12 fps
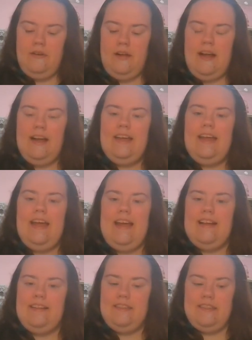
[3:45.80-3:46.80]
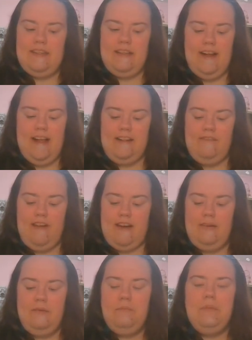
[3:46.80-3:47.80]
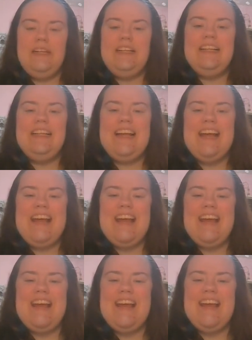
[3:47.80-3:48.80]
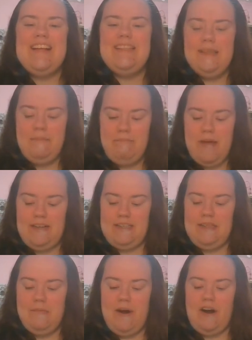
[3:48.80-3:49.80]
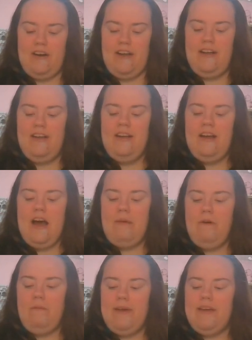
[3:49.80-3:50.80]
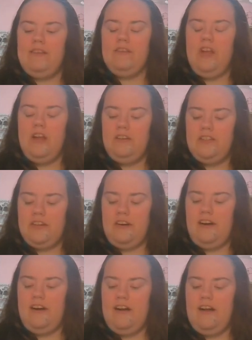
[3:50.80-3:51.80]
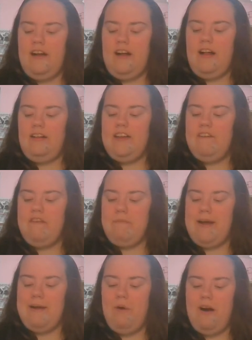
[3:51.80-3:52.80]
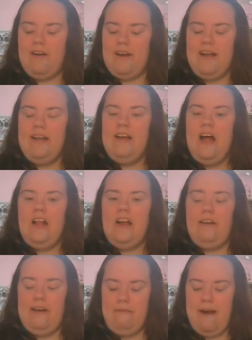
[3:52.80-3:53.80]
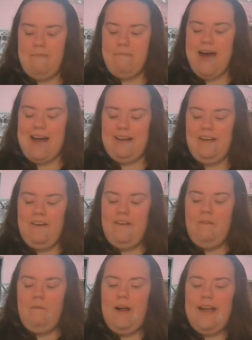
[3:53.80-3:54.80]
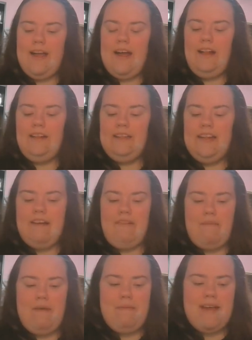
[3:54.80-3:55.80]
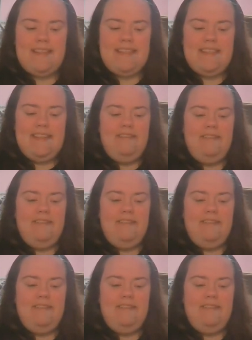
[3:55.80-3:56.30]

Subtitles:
"I can't," said the elephant. "Please," begged the bird. "I won't be gone long, sir. I'll give you my word. I'll hurry right back. Why, I'll never be missed."